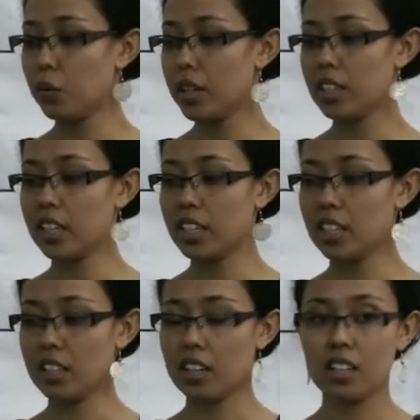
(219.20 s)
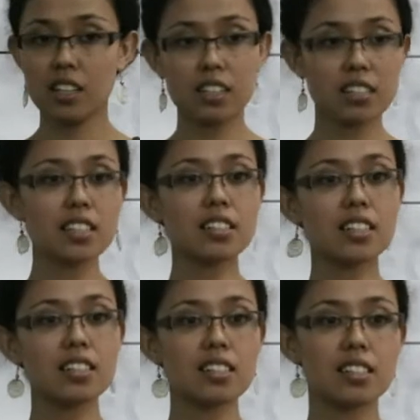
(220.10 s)
whether they need other
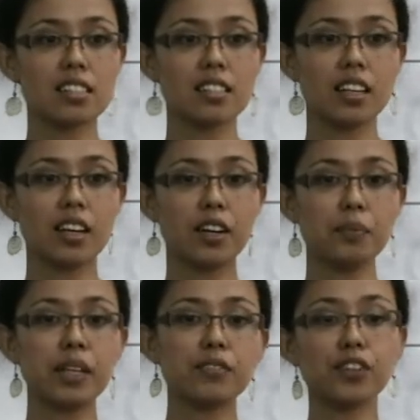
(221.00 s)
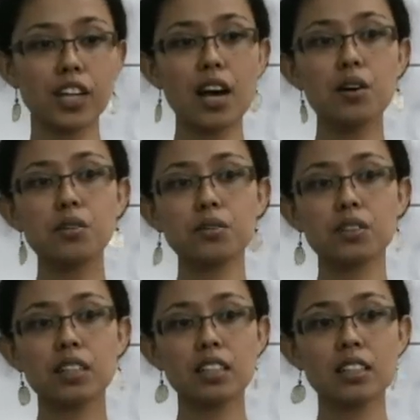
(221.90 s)
assistance. But for now,
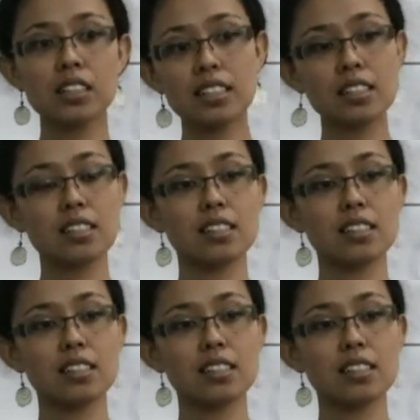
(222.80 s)
this